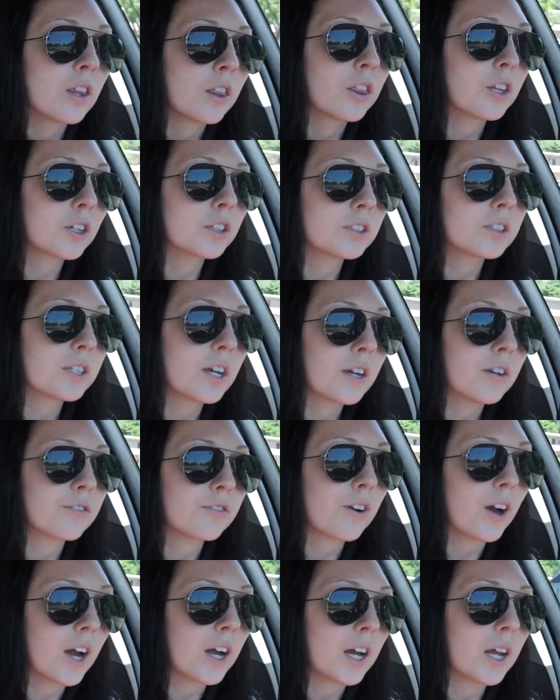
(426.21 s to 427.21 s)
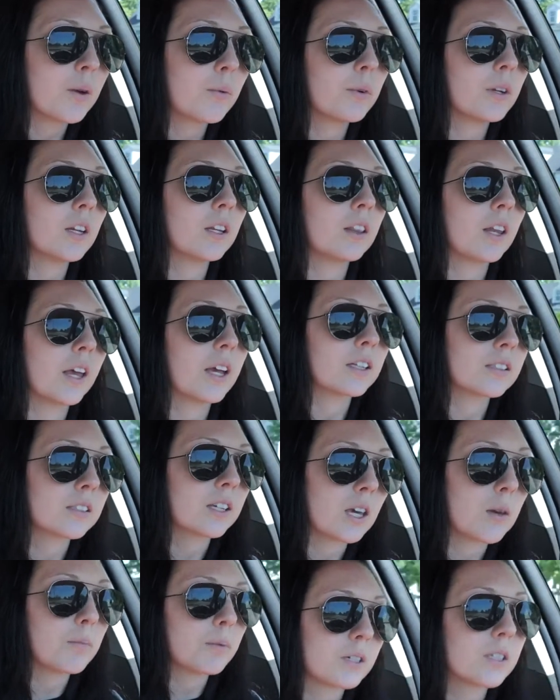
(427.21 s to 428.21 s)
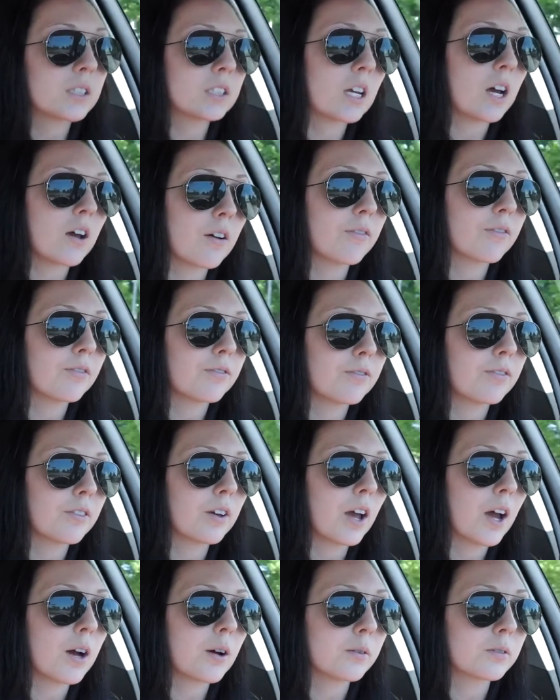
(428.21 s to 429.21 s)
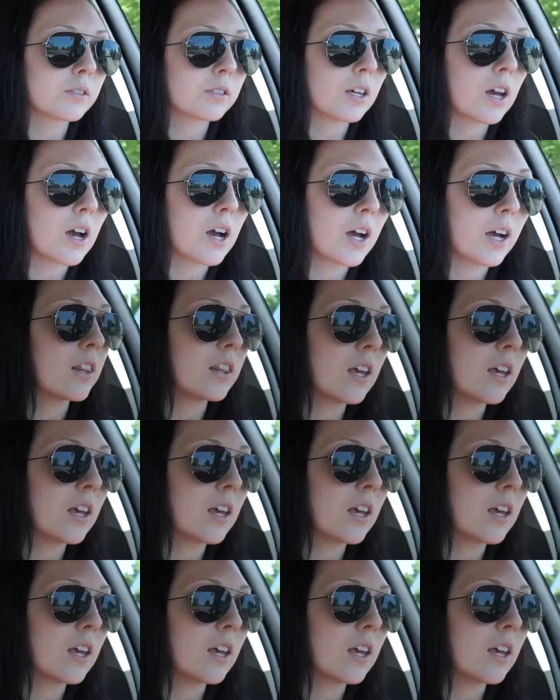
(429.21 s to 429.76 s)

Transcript: Thursday and Friday we did landscaping stuff outside.